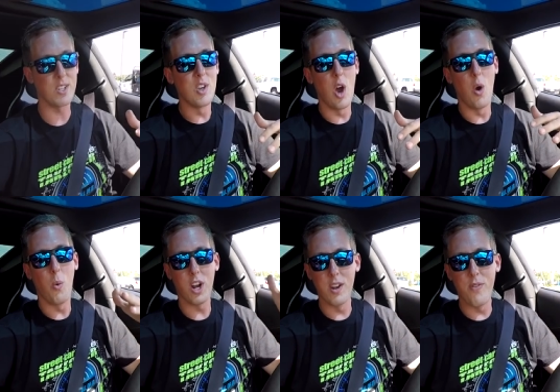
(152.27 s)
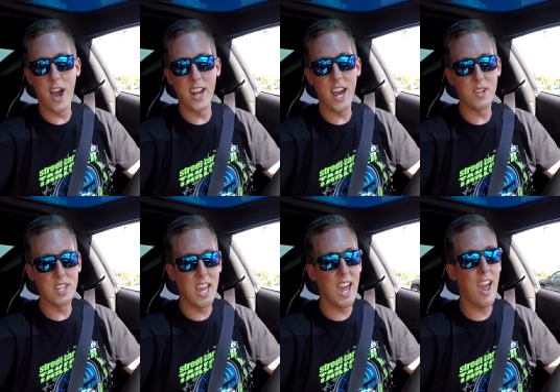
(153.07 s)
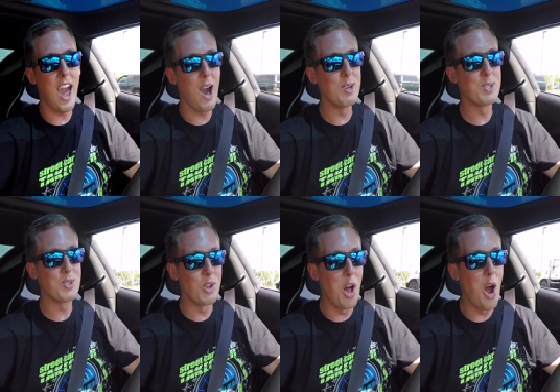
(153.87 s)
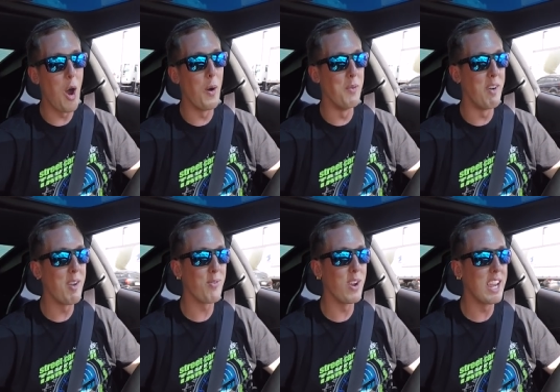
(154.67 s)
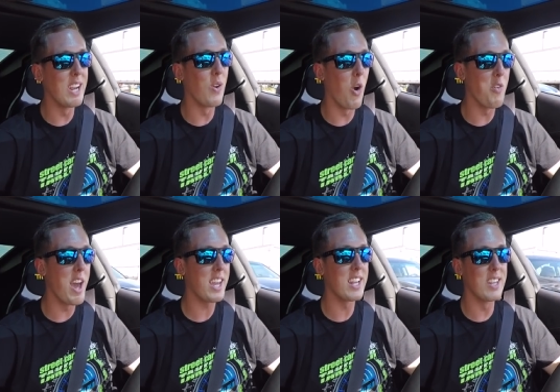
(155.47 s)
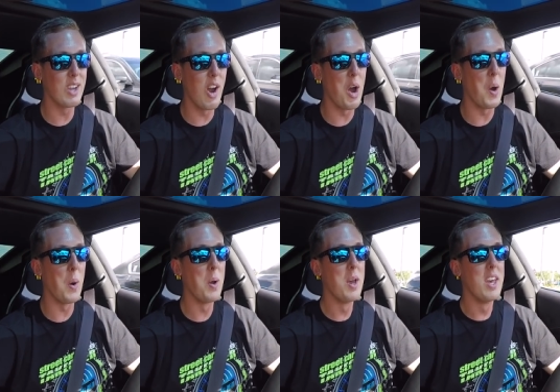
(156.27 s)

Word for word: So we're gonna find out today how slow my freaking Corvette can go